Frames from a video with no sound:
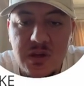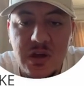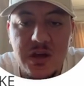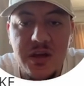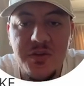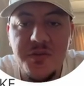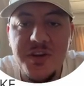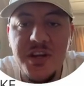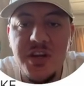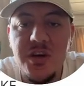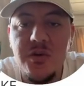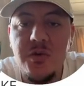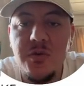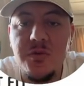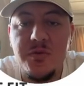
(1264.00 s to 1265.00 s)
Another
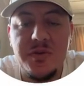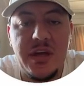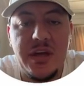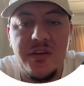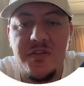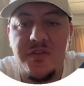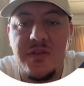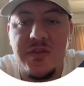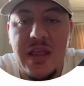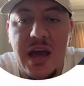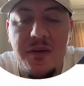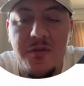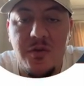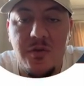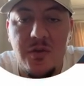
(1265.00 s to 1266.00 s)
video that is
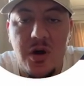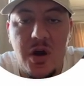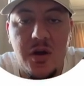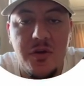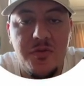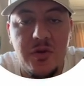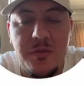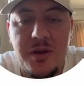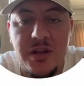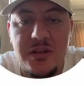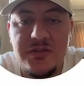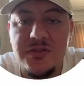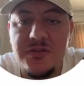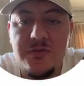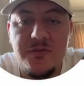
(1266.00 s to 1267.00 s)
not very long, 3
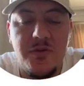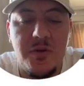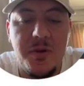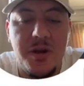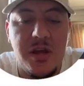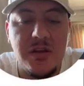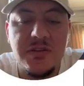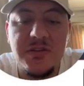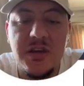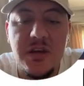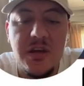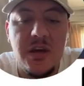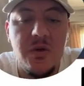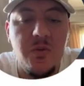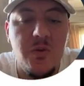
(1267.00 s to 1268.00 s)
minutes, 4 minutes,
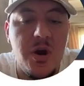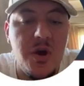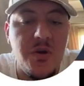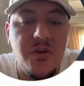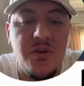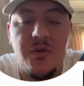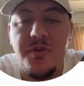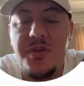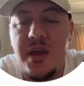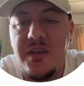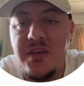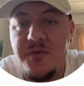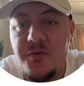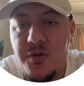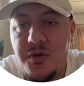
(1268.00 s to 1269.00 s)
where you thank
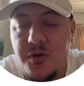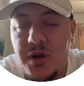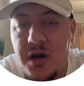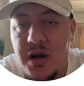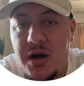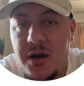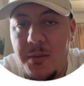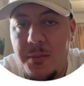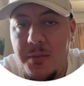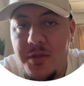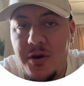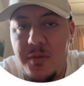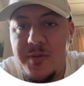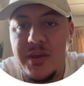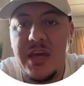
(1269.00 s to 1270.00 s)
them for
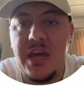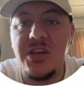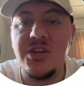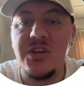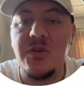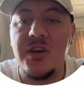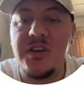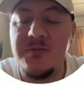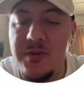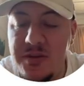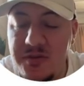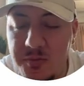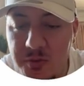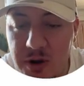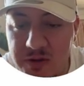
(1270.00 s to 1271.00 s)
their application, explain
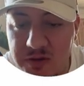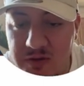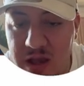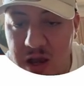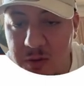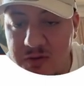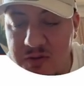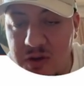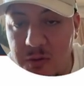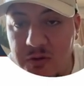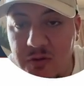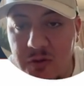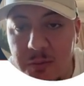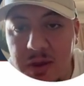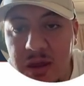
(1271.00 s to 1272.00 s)
the process, how it's going
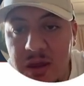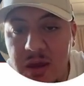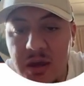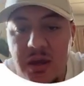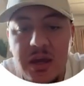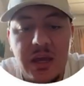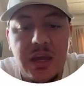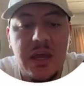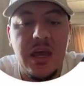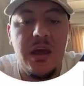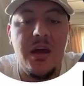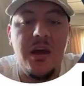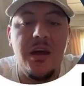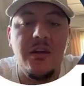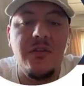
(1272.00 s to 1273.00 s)
to be,
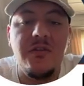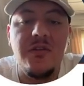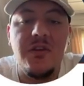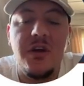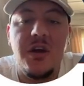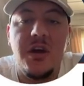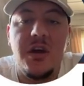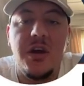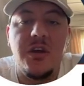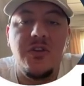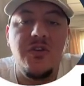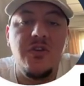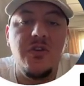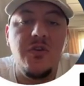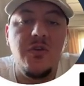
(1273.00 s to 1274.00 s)
and
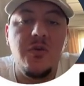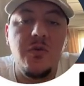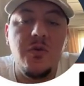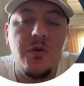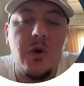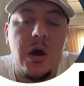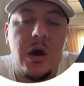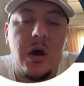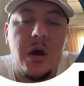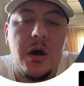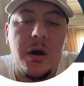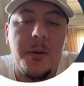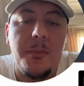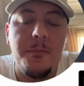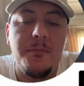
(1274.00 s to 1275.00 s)

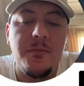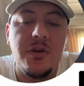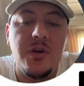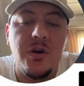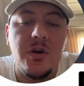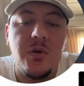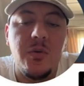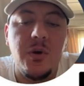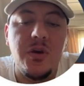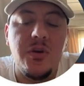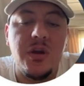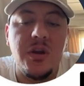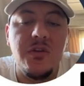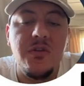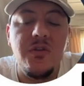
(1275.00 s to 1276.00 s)
what you're
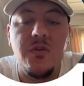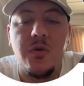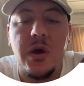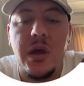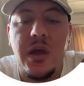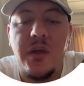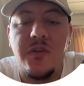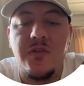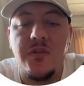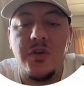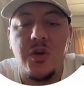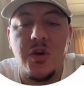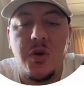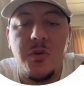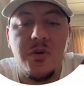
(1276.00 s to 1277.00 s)
going to do is
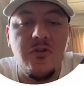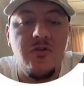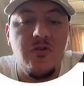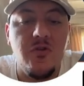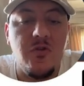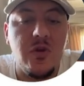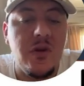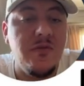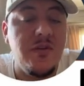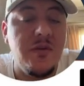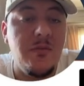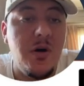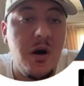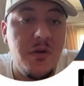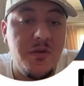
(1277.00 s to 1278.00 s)
you're going to give
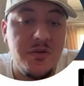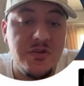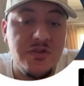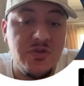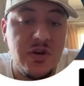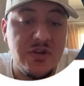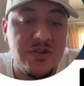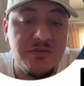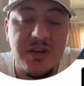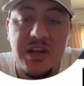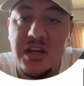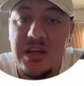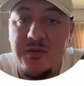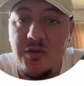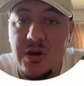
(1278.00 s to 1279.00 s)
them other instructions. I'm
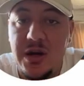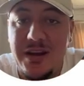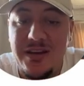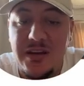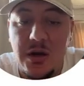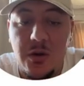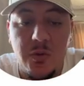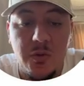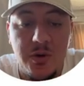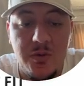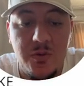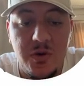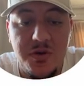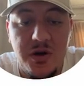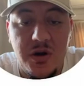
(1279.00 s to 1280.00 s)
going to give you an idea of
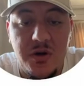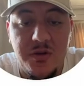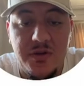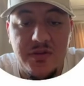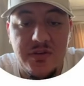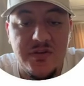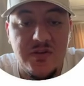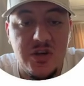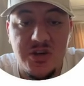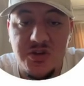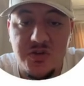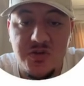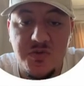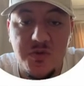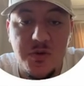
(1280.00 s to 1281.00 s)
what are these
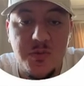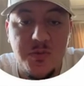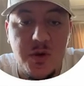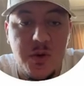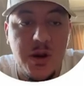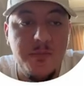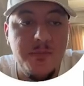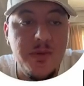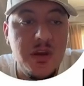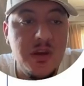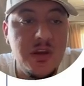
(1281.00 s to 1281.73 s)
instructions for, all right?